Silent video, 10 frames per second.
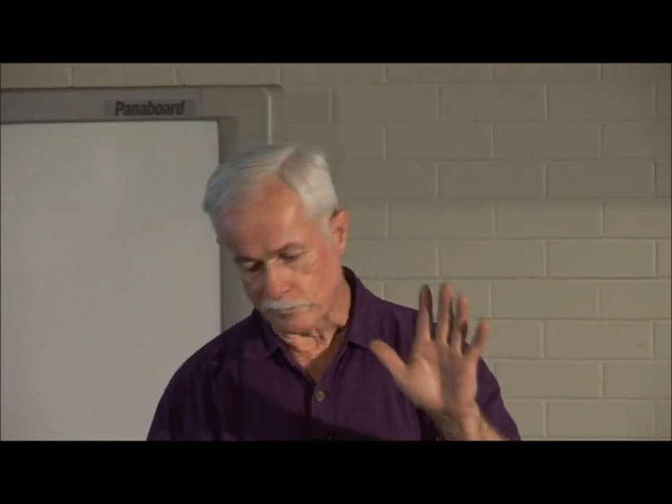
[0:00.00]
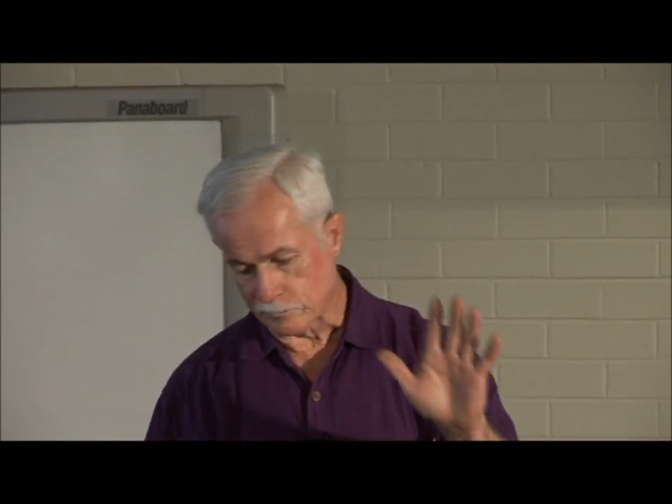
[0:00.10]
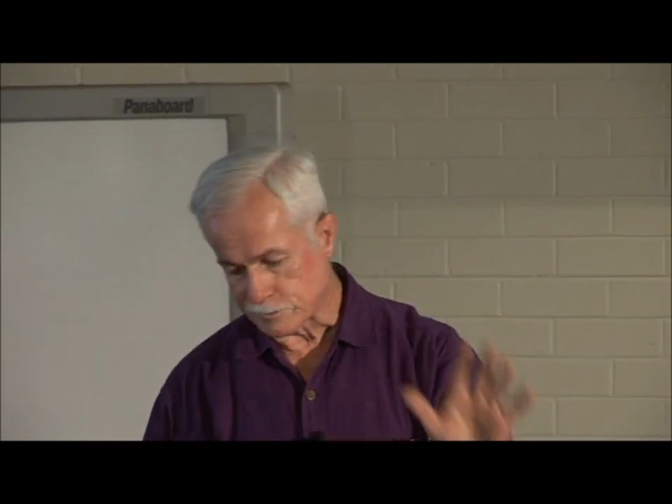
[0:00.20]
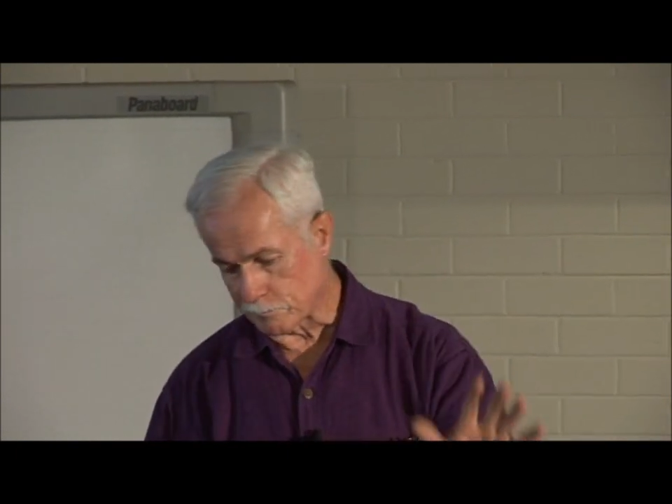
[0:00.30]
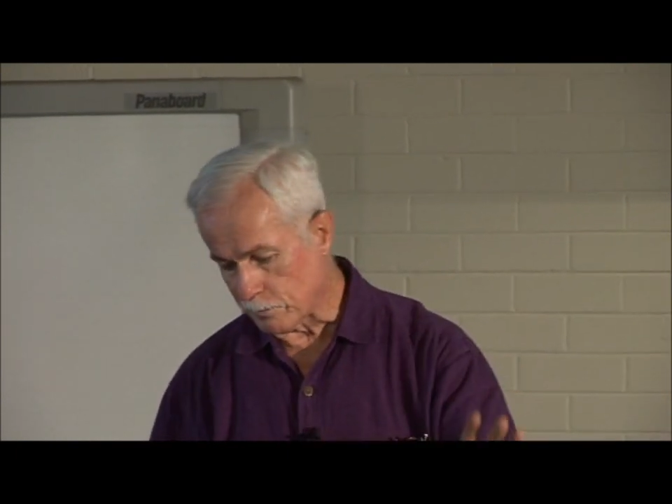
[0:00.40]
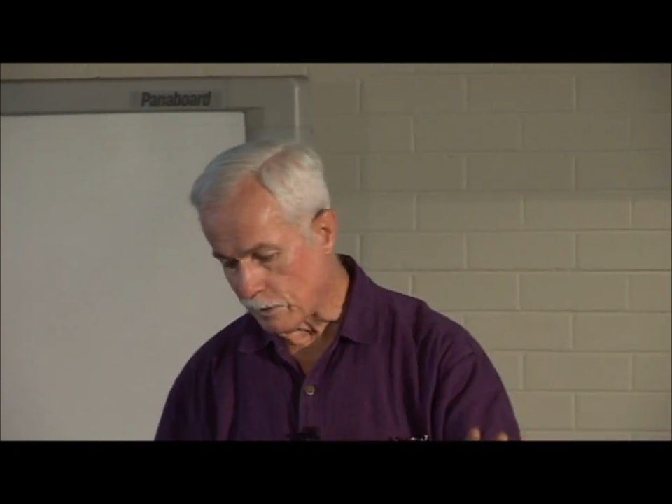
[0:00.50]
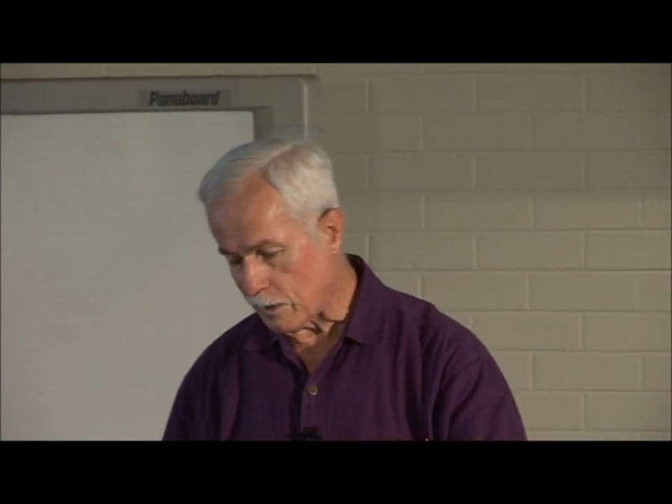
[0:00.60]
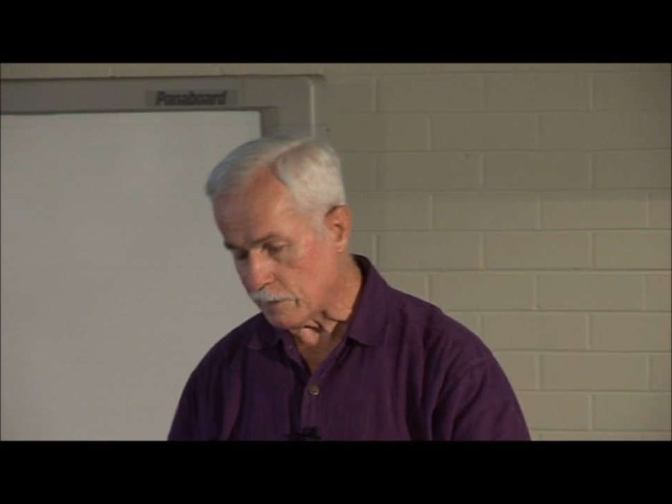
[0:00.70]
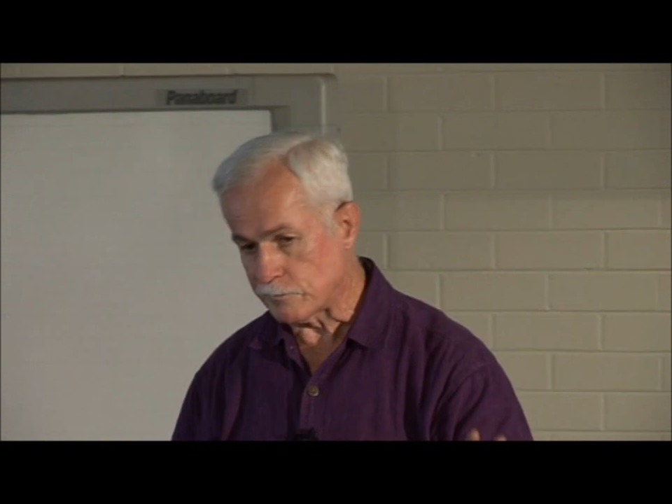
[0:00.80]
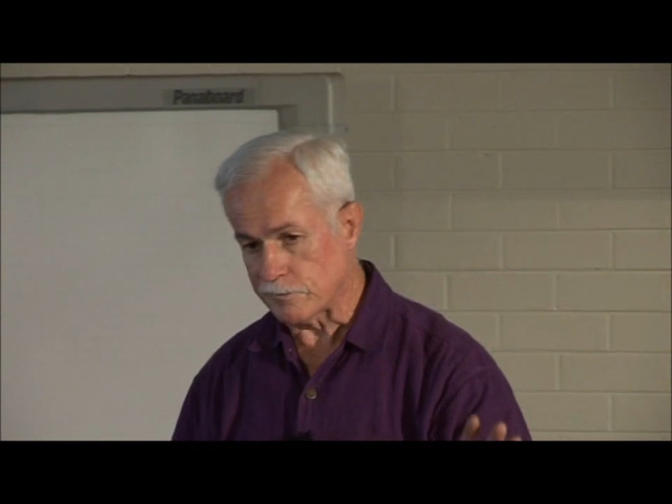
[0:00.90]

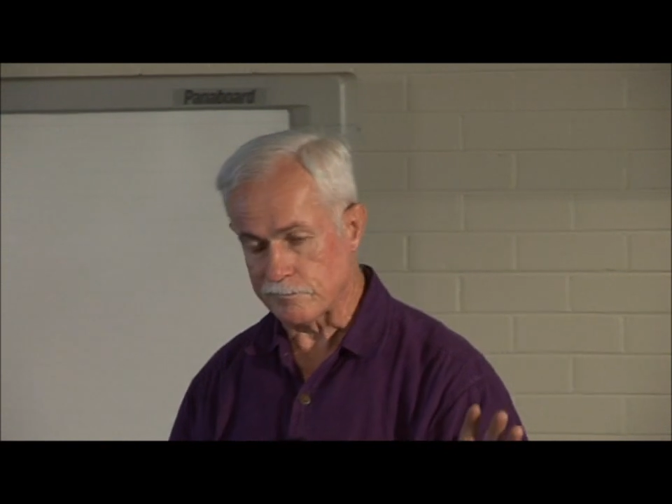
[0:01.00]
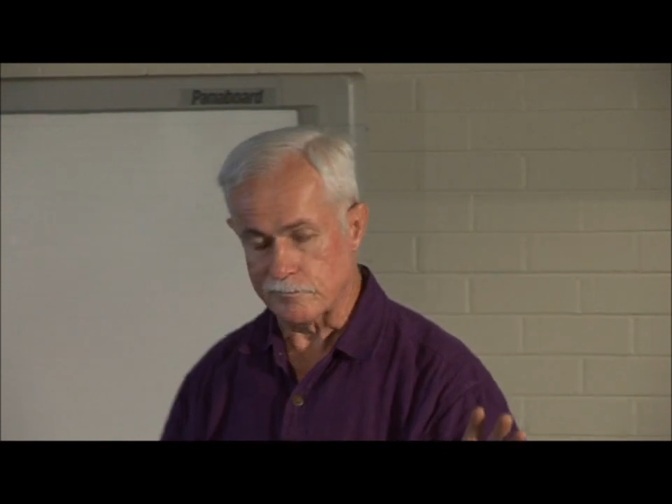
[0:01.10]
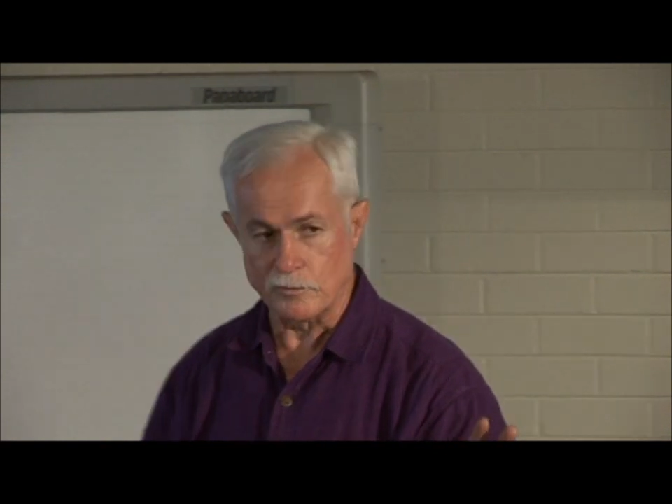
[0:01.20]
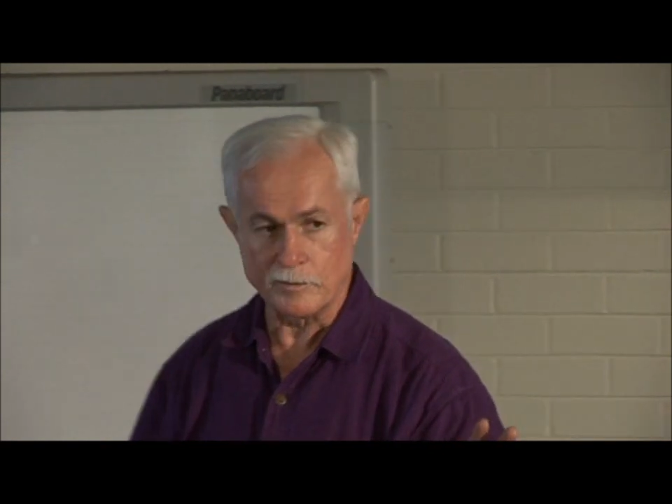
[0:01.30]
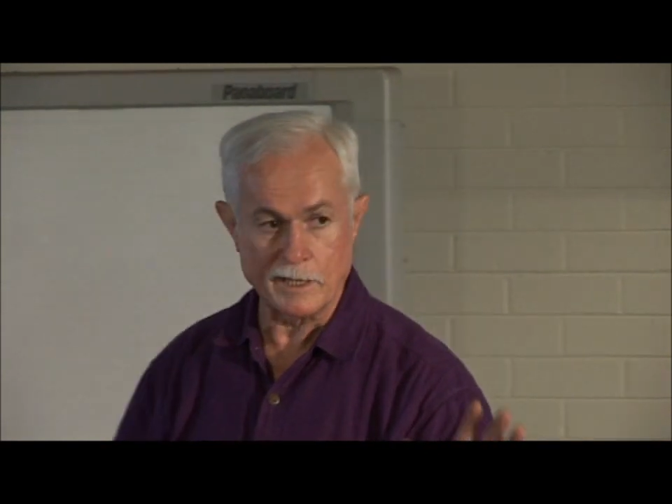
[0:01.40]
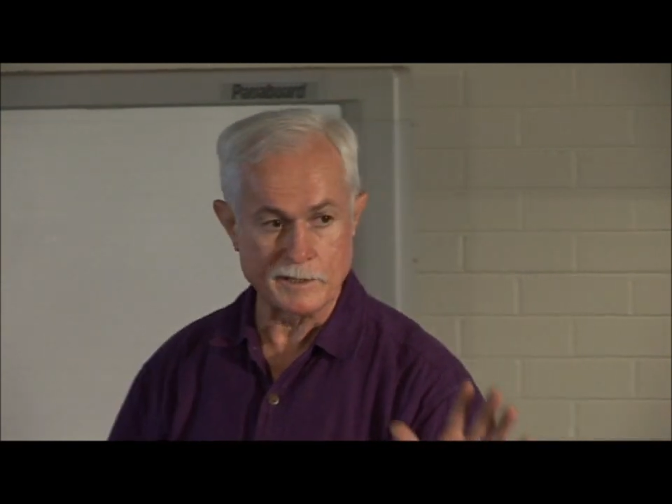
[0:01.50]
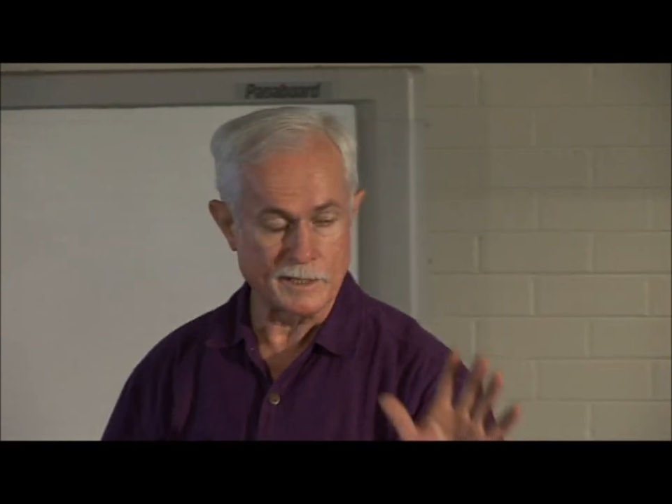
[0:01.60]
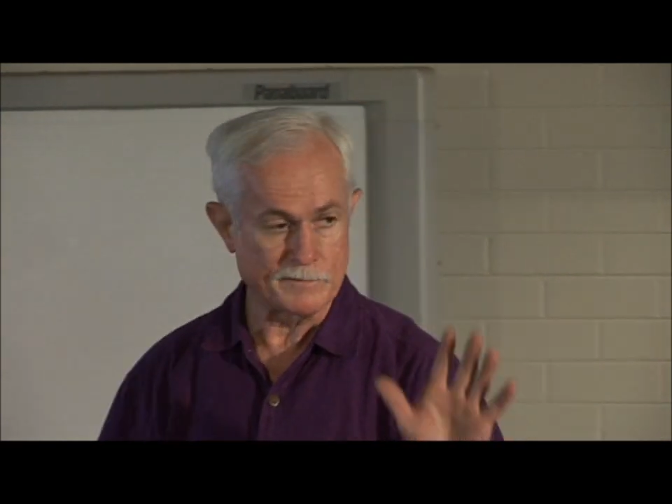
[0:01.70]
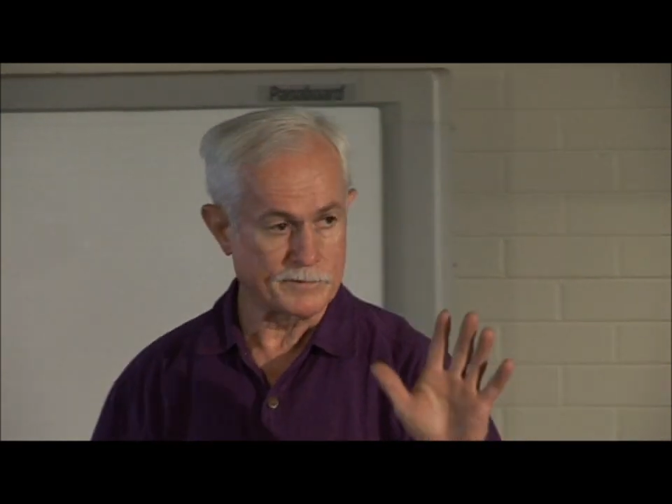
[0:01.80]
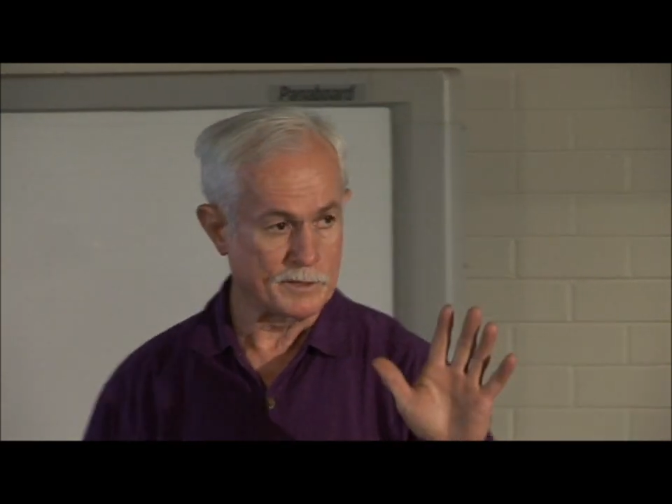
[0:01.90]
supplied with fluoride
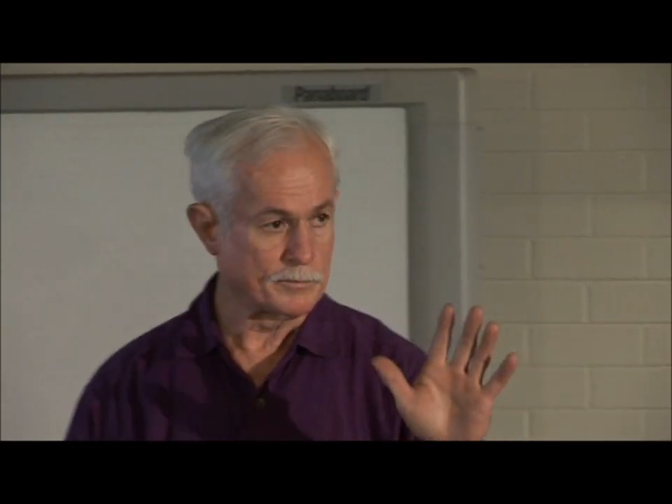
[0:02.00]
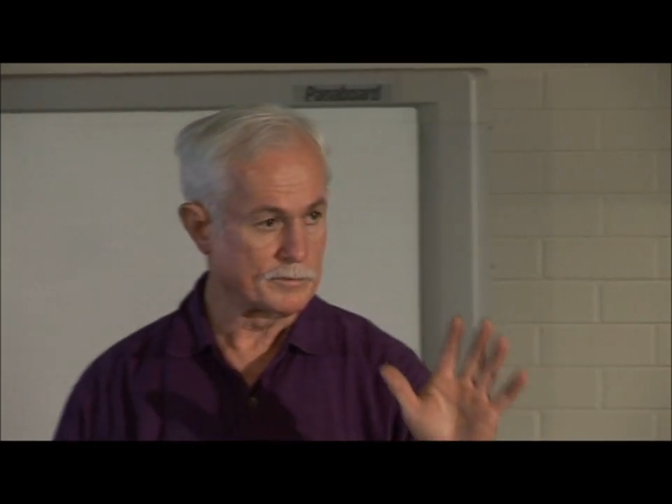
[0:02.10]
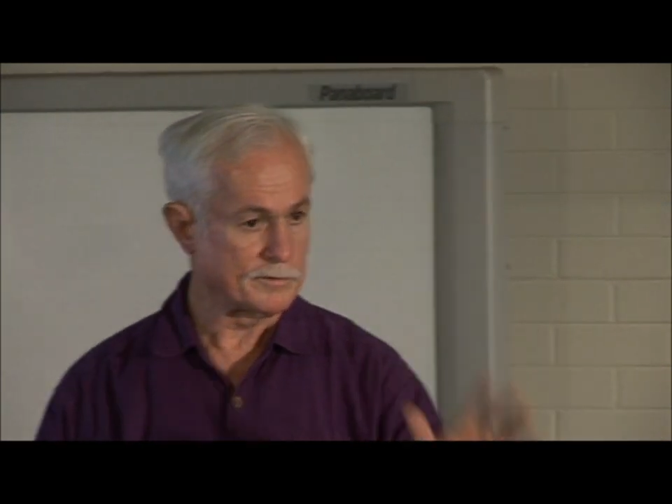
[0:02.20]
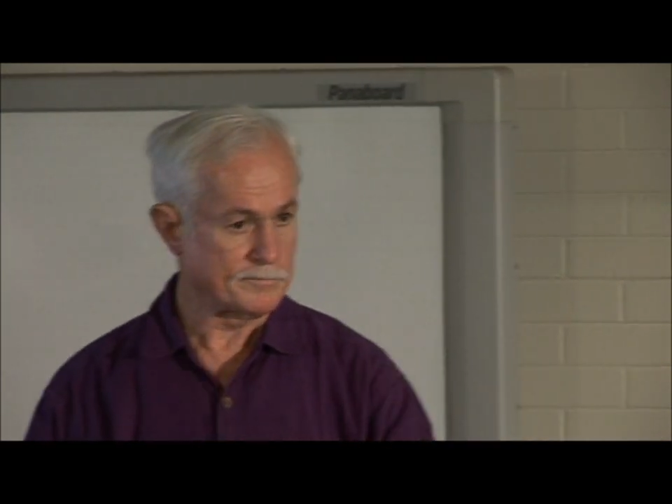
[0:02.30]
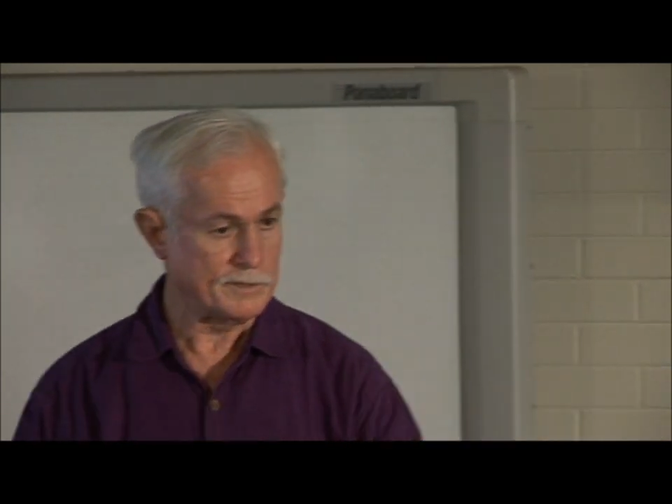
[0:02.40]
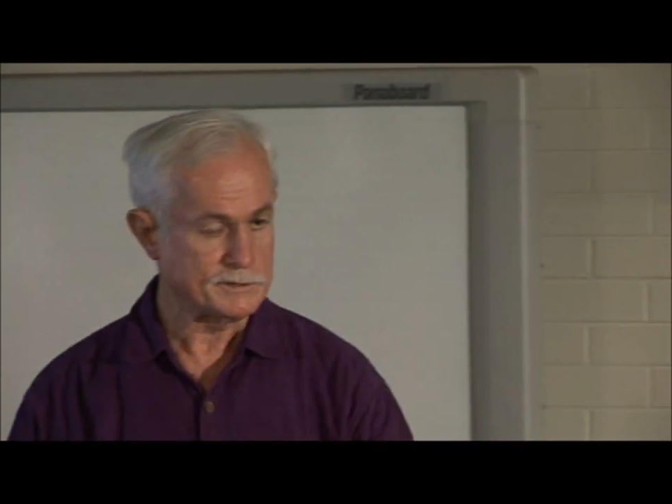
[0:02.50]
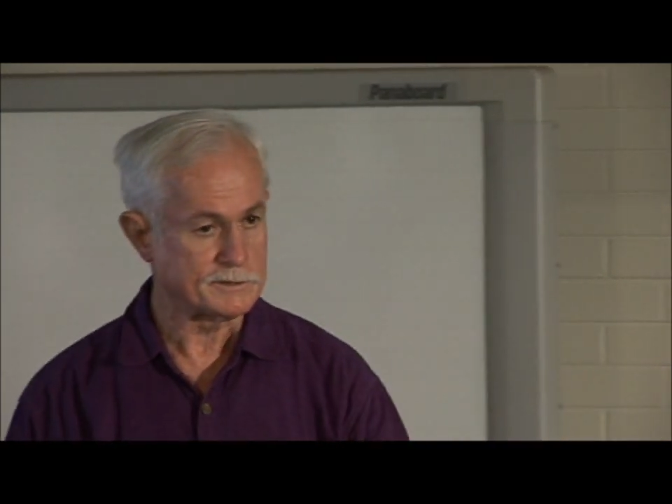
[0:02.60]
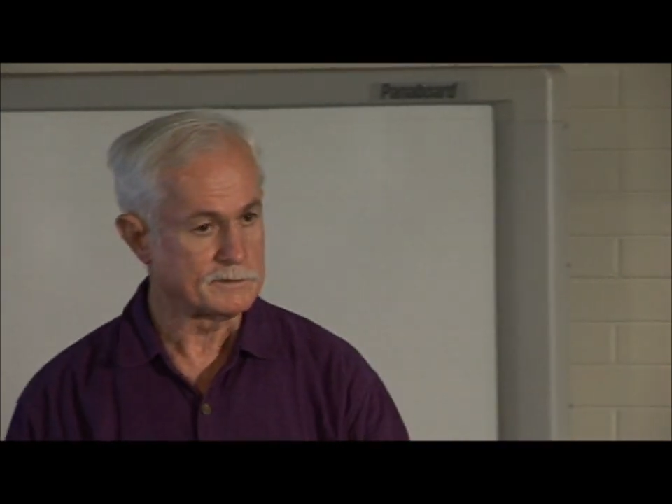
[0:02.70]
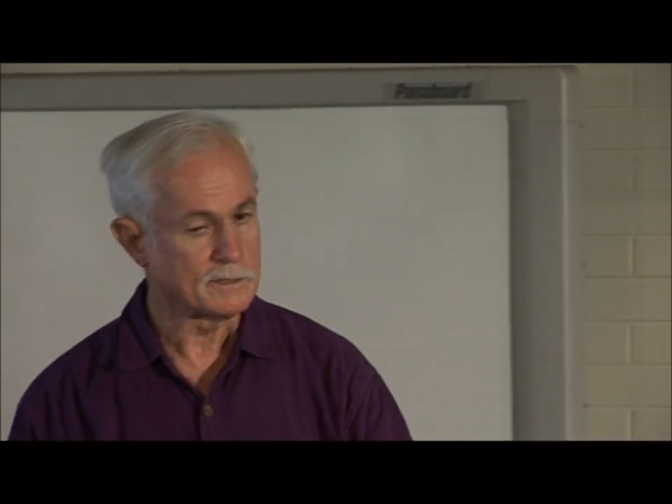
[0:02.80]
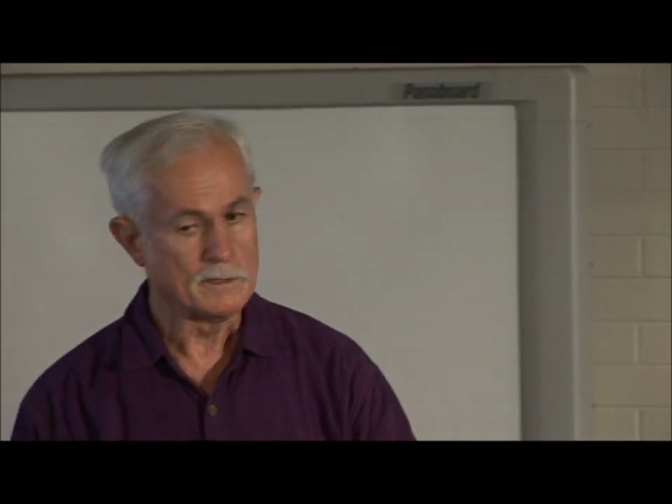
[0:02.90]
if they were
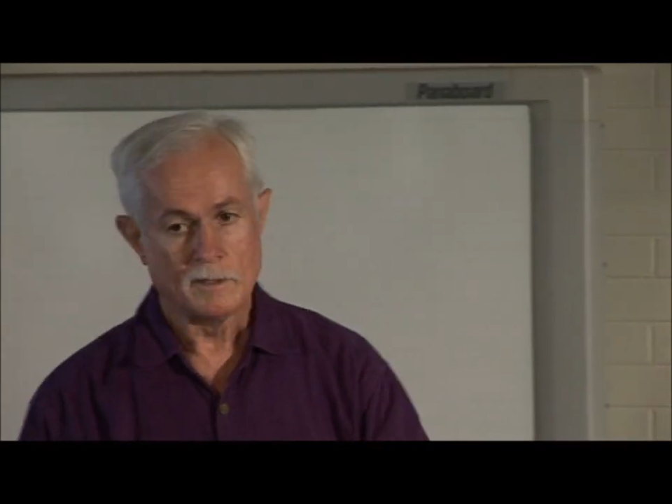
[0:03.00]
deficient,